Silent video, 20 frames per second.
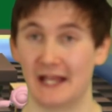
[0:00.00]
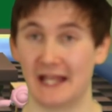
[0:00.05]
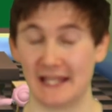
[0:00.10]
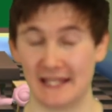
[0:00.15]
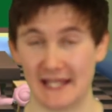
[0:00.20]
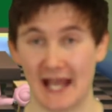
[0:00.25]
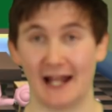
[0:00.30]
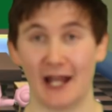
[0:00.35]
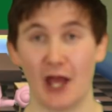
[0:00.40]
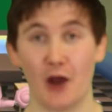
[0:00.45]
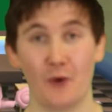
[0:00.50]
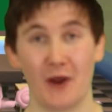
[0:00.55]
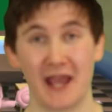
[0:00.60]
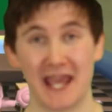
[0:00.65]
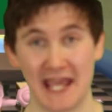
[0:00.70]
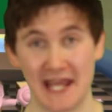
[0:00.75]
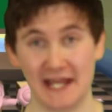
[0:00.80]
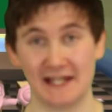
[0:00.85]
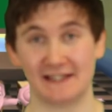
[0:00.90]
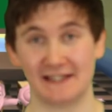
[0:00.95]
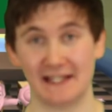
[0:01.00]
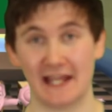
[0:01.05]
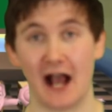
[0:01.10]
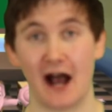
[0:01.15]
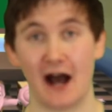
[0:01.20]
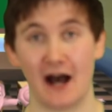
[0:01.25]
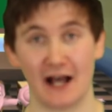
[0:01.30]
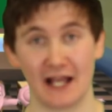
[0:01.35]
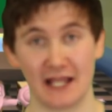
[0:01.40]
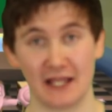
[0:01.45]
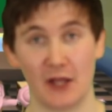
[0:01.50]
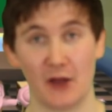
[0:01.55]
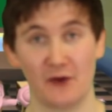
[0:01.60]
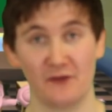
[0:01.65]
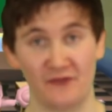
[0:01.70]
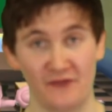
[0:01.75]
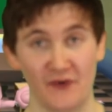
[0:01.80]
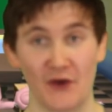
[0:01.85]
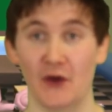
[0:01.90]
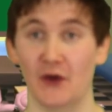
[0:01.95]
yellow hits the eye
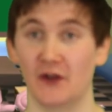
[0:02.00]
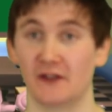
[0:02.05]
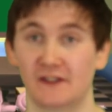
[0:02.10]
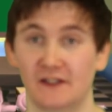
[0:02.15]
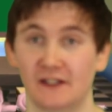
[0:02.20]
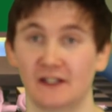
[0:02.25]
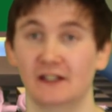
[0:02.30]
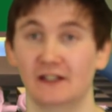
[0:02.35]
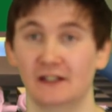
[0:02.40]
first.